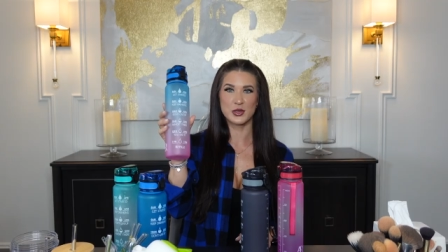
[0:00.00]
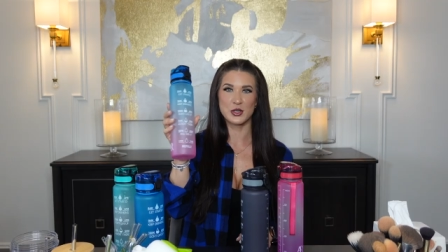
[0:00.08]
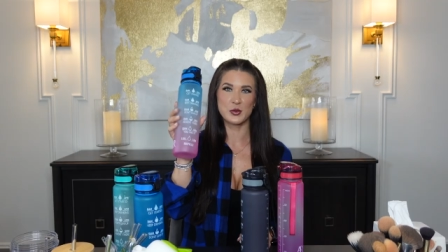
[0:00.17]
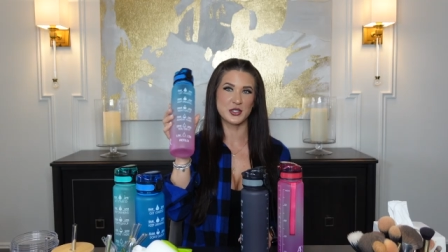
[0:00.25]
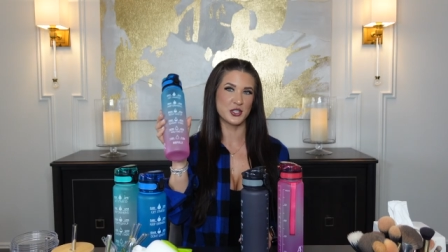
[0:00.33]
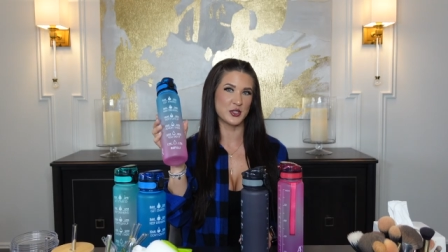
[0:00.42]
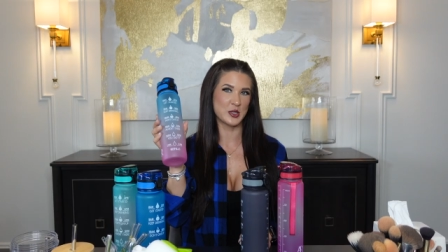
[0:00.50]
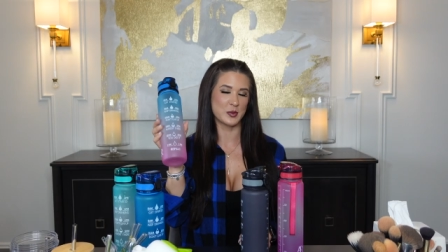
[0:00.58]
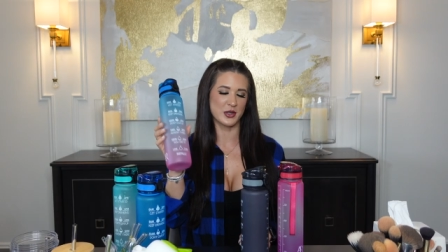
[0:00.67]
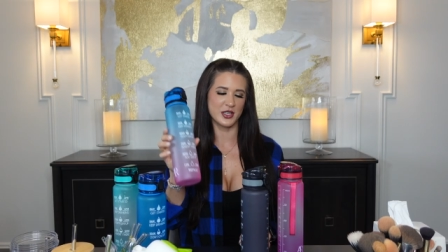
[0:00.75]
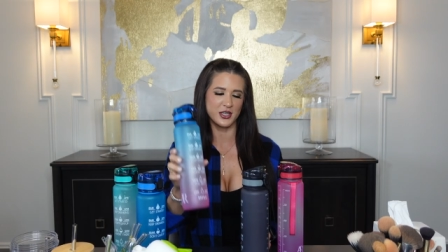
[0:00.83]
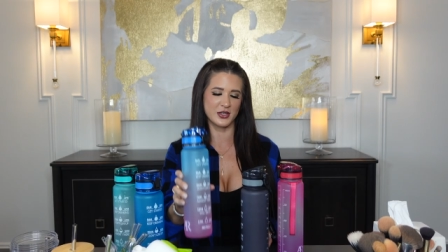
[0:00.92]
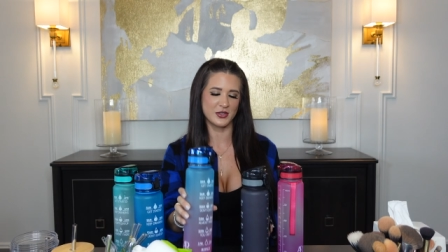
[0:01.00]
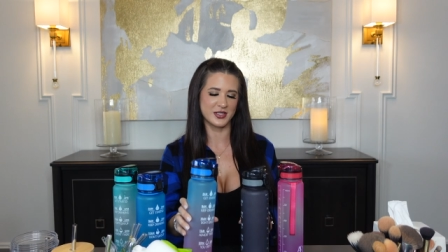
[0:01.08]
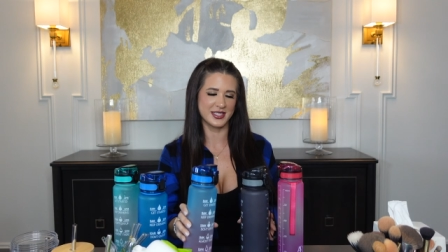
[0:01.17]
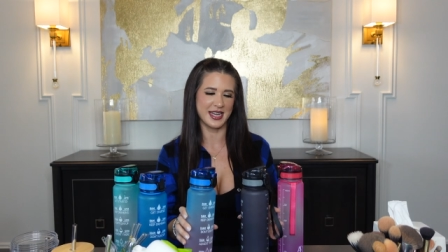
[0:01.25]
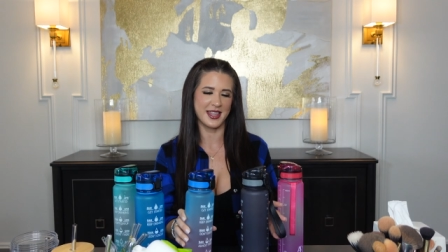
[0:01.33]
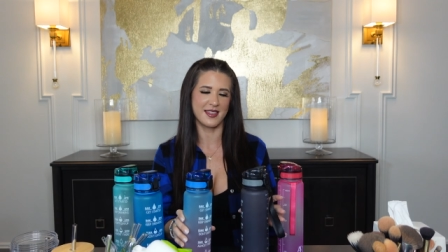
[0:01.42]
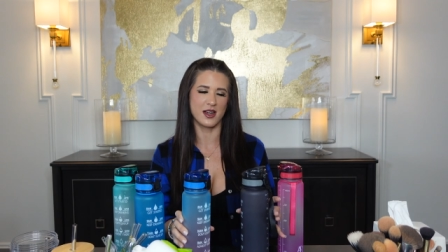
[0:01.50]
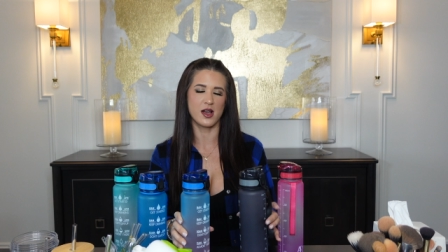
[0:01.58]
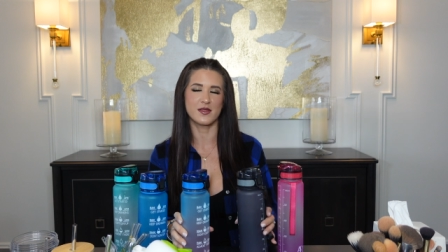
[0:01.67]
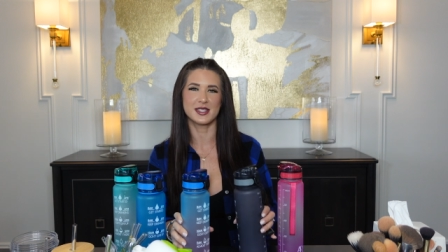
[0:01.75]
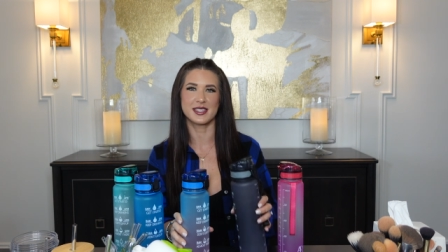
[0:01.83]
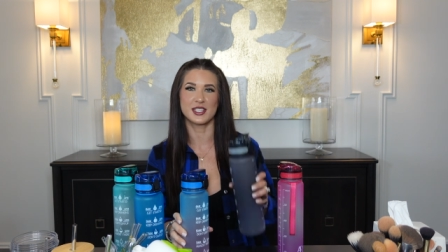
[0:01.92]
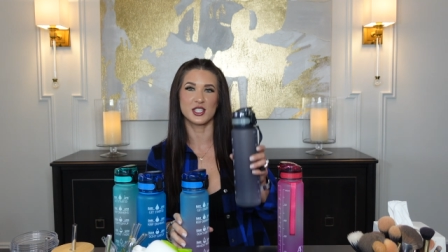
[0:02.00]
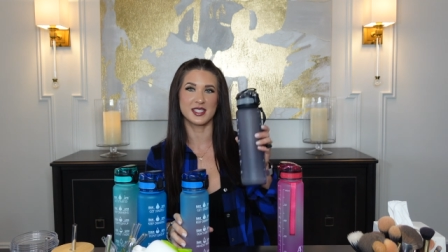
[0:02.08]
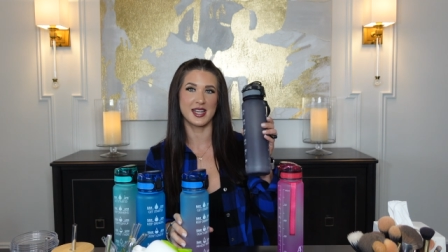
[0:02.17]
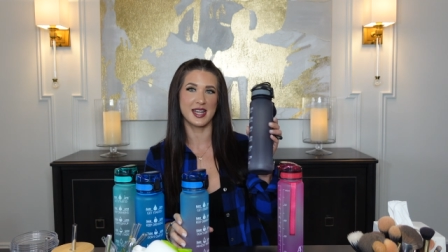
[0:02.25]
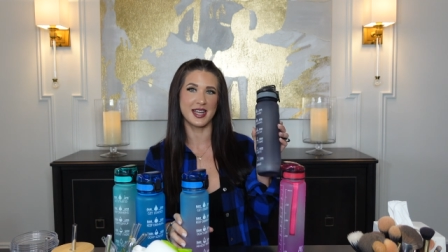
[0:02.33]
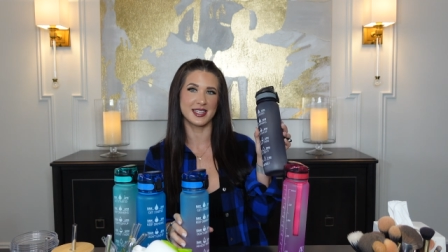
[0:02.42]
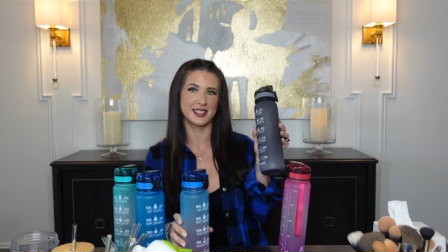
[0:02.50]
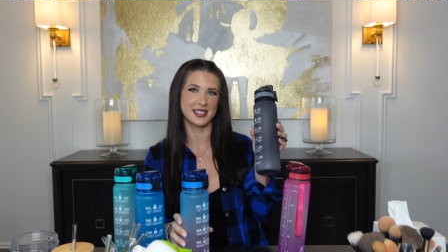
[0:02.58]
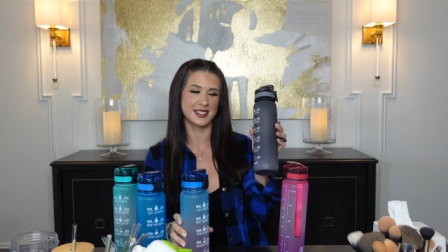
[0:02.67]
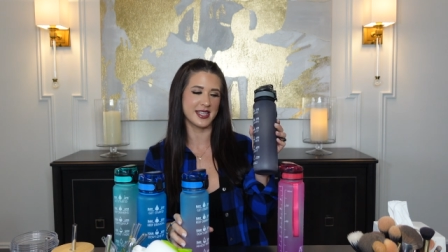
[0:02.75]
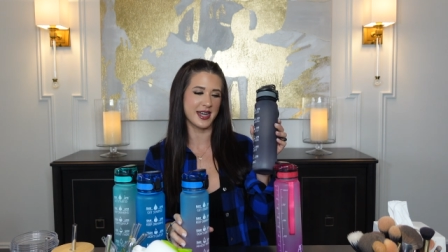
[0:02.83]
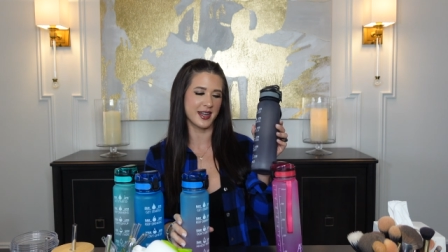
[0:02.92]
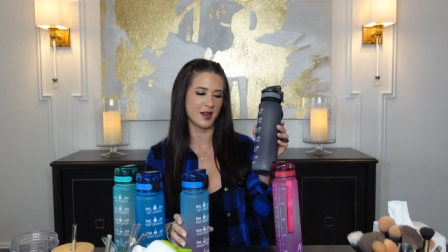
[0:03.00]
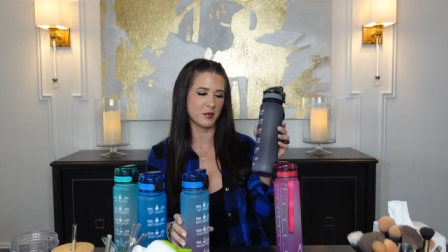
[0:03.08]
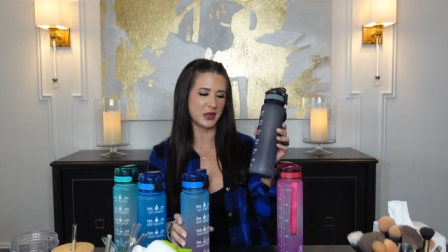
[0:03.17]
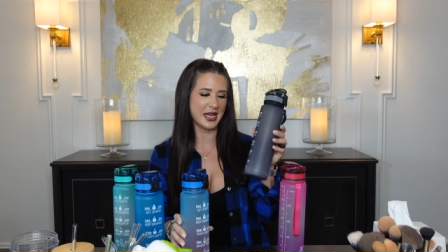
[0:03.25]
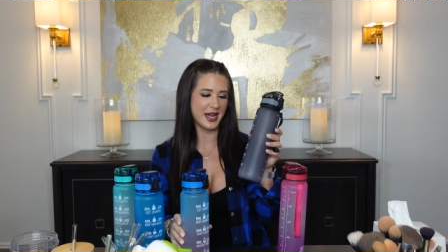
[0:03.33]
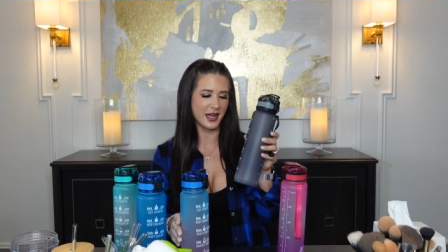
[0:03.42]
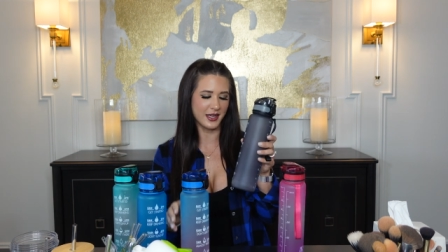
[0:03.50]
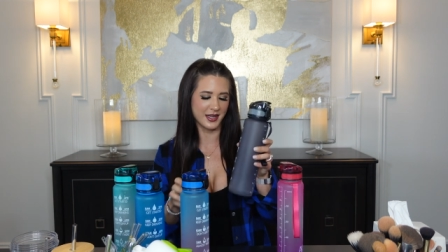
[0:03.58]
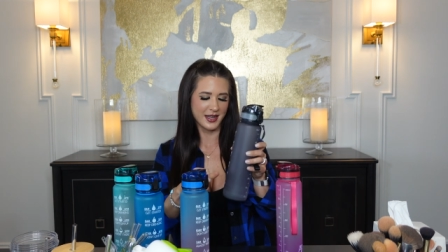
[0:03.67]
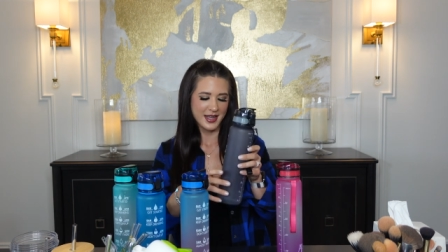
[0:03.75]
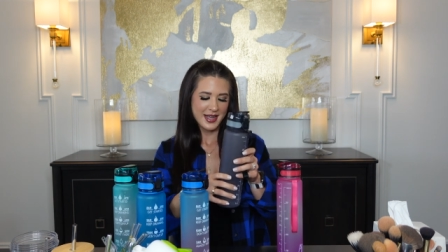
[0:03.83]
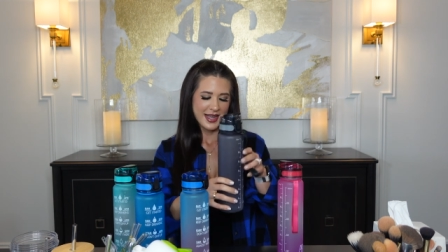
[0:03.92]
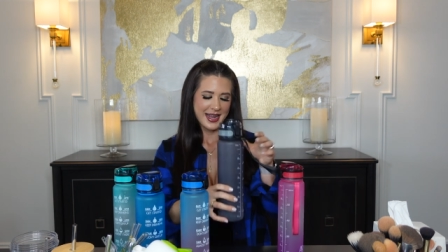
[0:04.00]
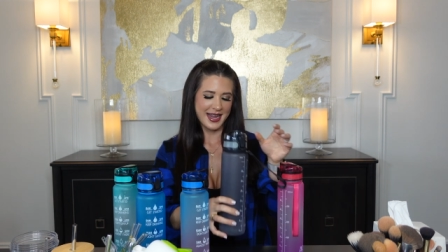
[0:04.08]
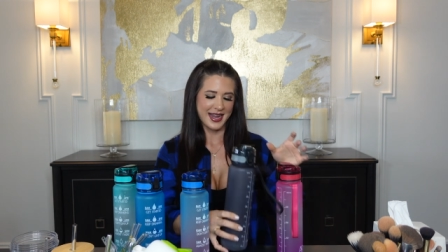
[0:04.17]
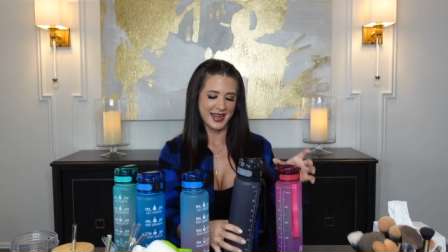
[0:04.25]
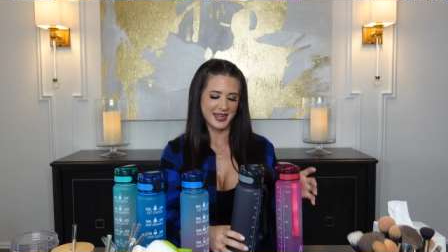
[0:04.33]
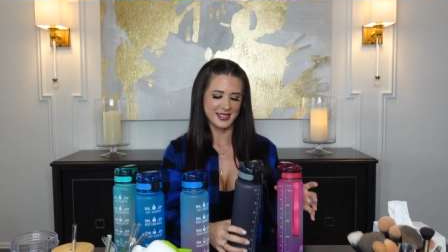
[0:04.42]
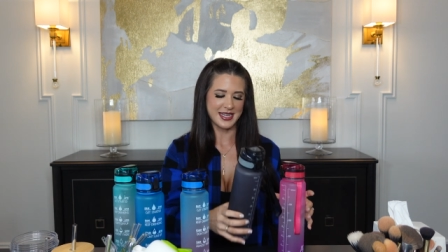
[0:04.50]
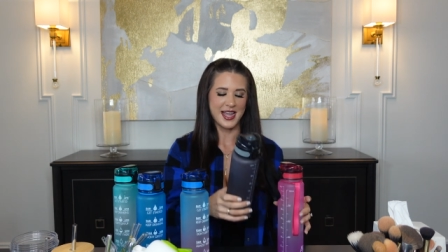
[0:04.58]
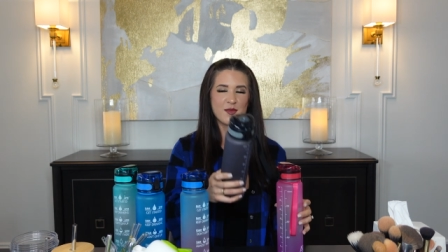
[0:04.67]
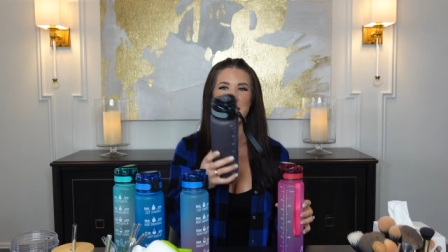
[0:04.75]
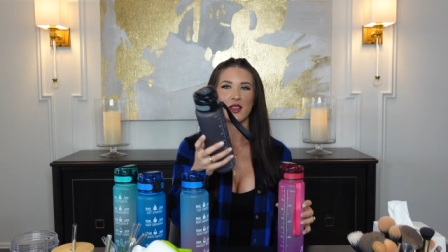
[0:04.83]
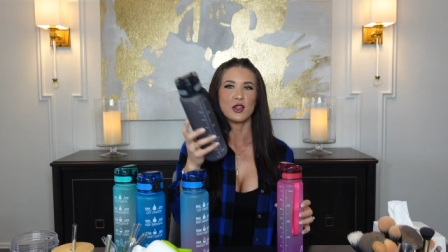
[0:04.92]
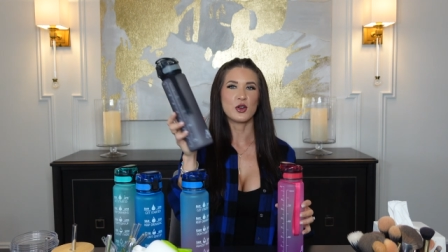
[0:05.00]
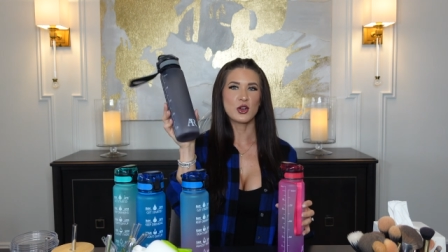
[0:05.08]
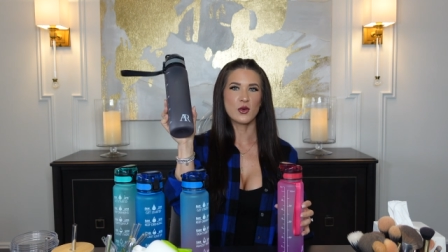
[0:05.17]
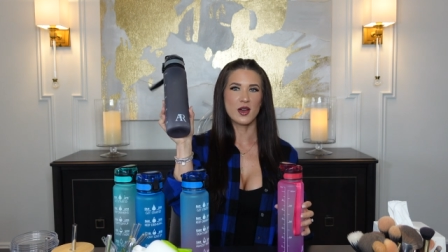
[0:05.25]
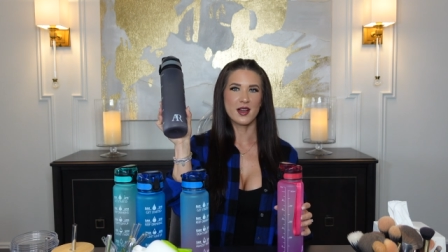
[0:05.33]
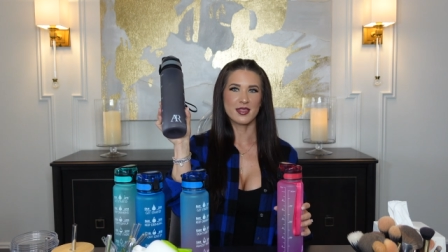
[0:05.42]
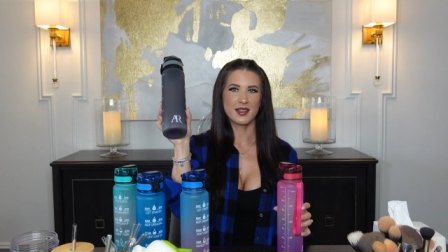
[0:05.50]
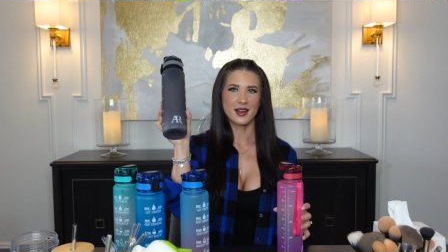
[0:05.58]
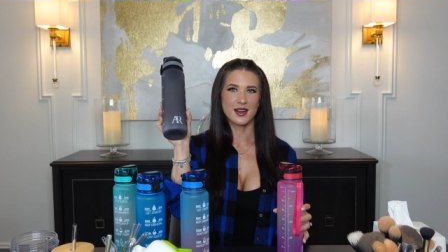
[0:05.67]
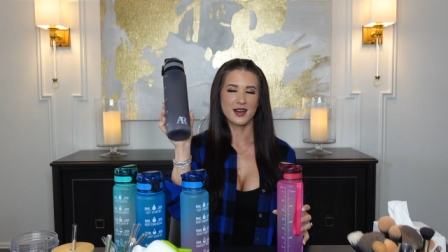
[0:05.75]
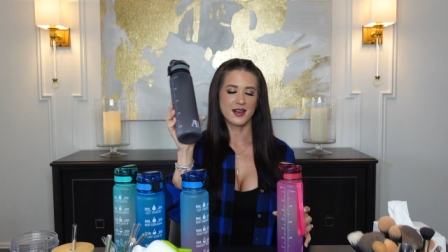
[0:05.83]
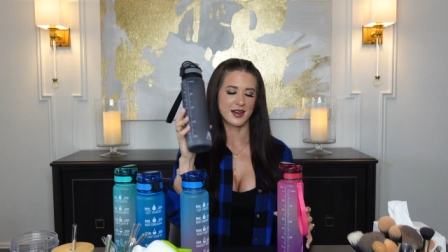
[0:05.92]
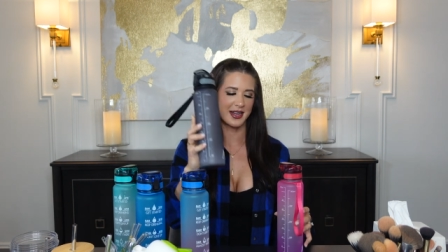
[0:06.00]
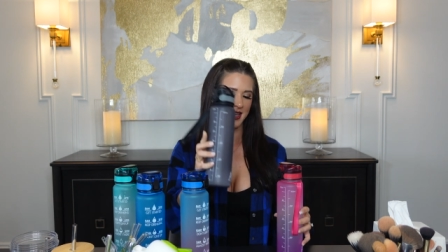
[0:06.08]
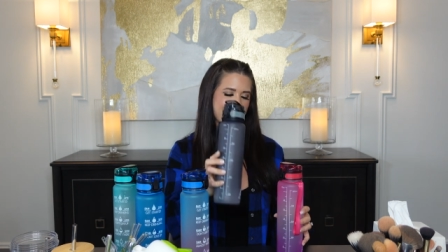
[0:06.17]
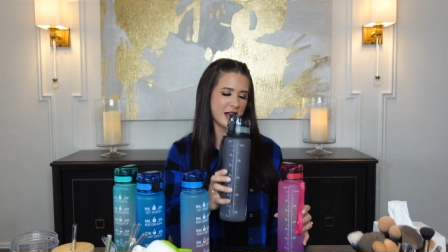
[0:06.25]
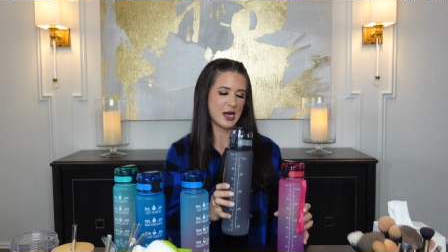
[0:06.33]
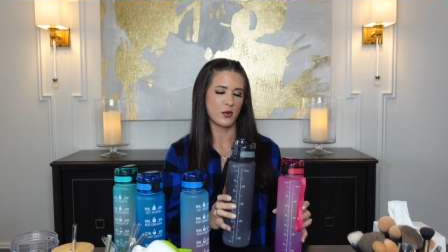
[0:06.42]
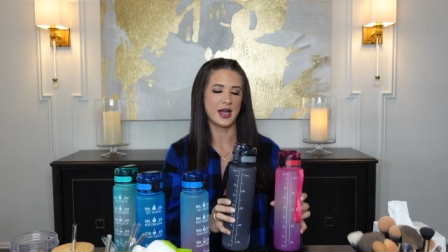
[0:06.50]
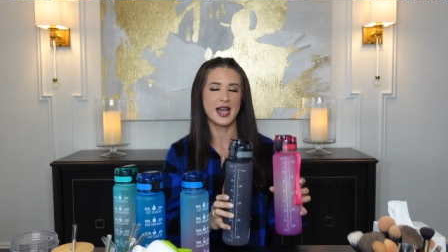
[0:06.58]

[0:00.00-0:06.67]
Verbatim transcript: blue, which is super cute. And then obviously just a nice aesthetic black and I have my logo on there. Again, I will